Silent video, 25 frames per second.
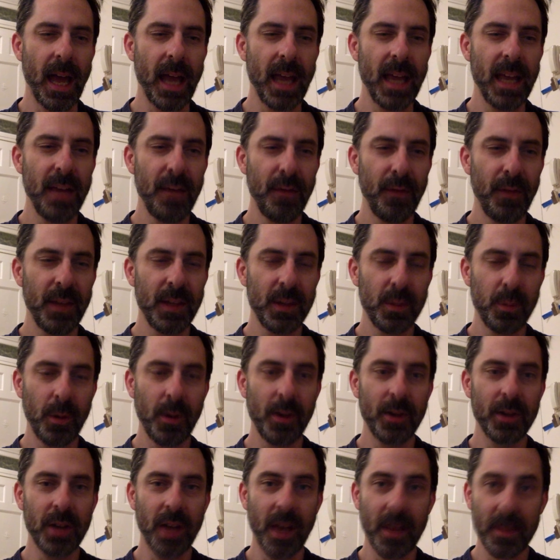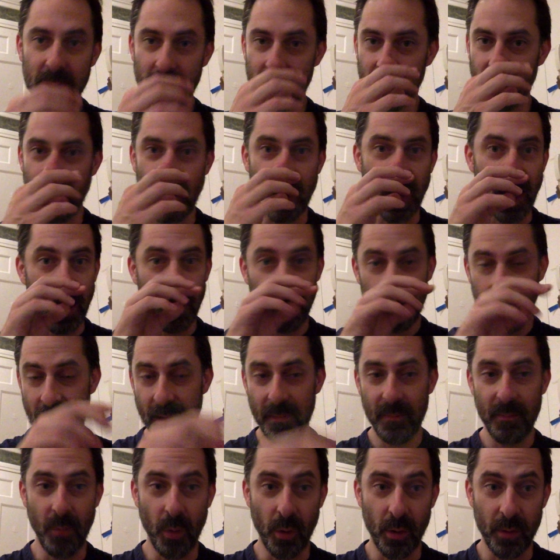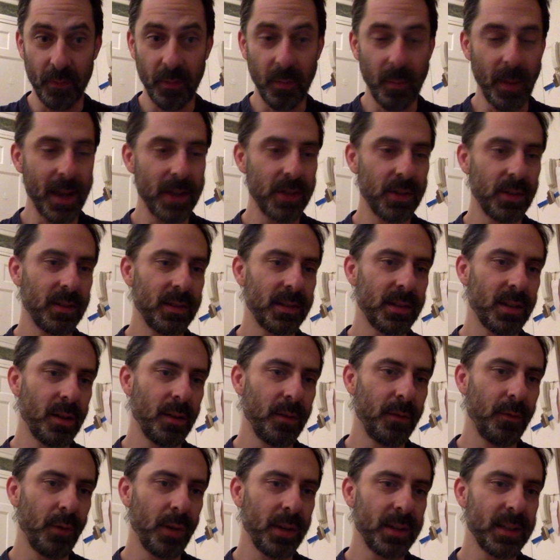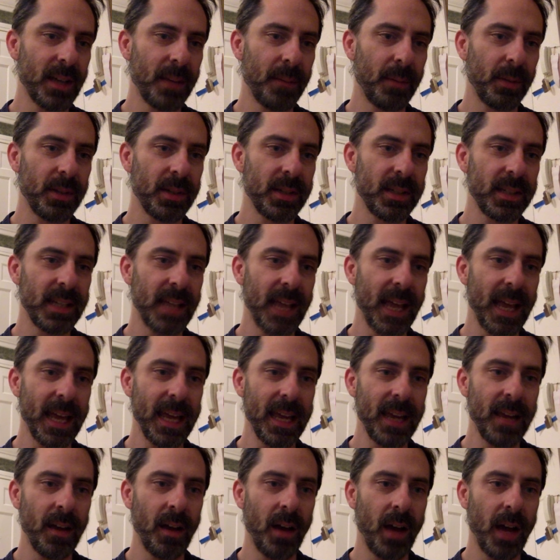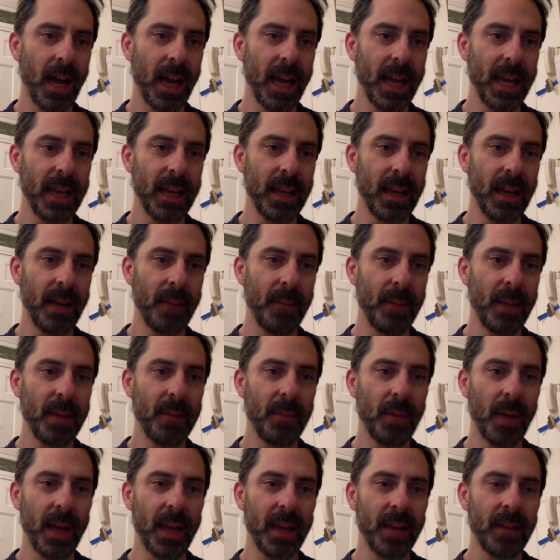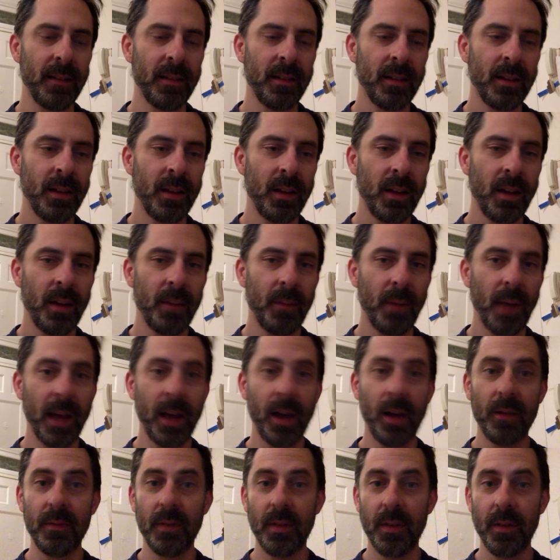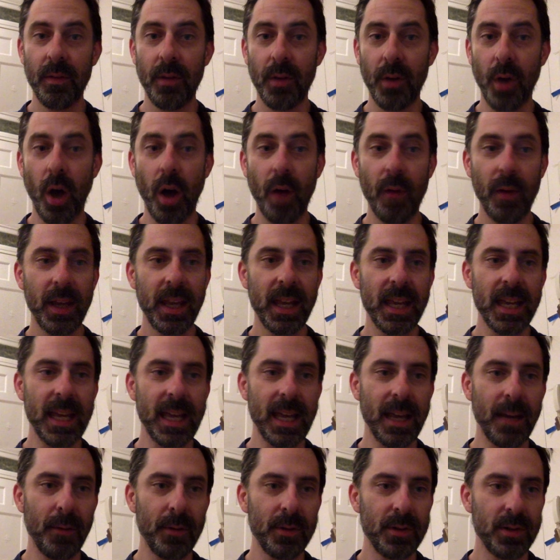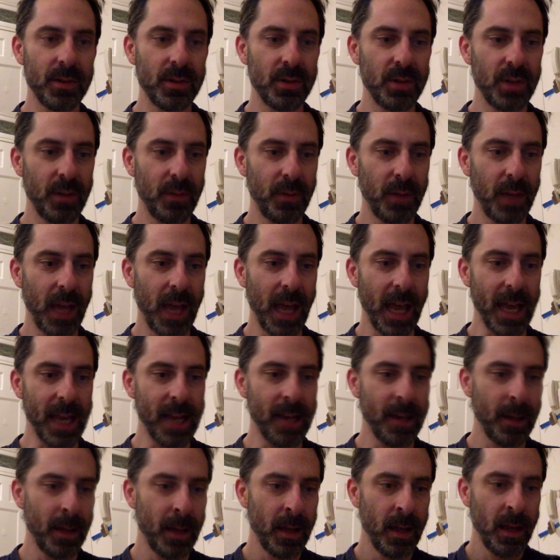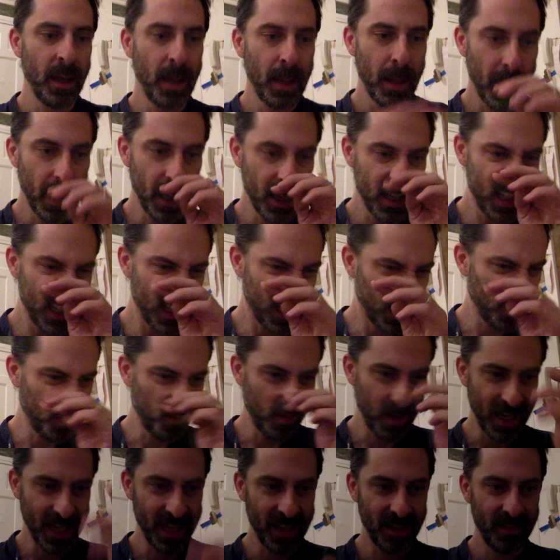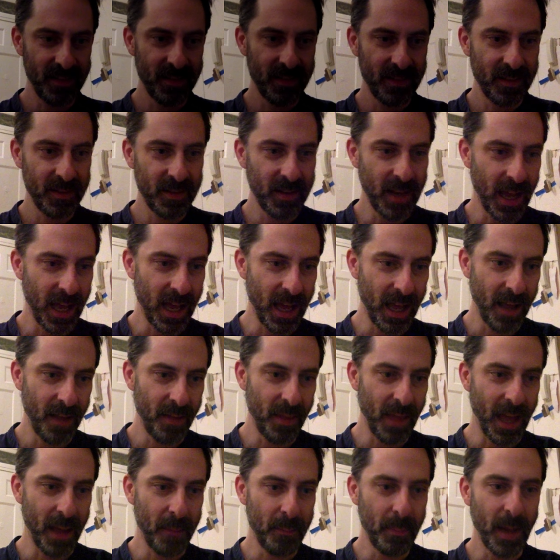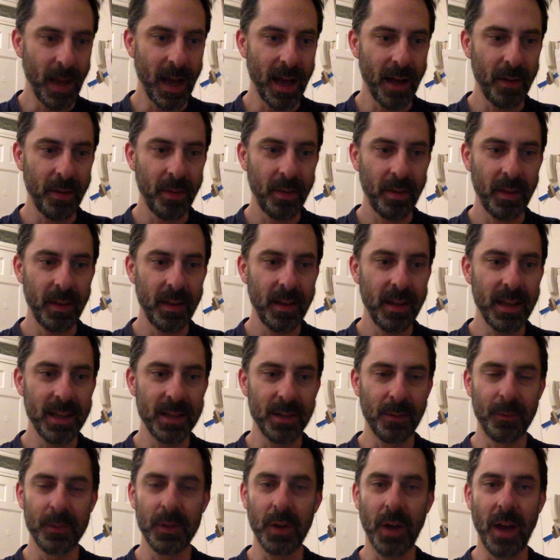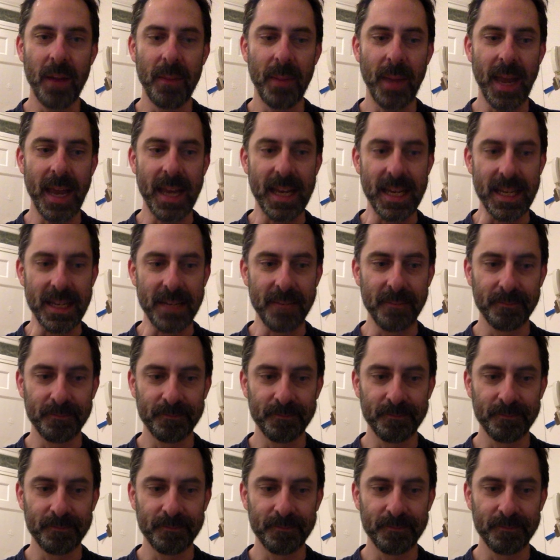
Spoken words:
If this were a TypeScript file, I would get more information. So for example, just say I hit my hover key here, which is Shift-K. It tells me that path is of type any.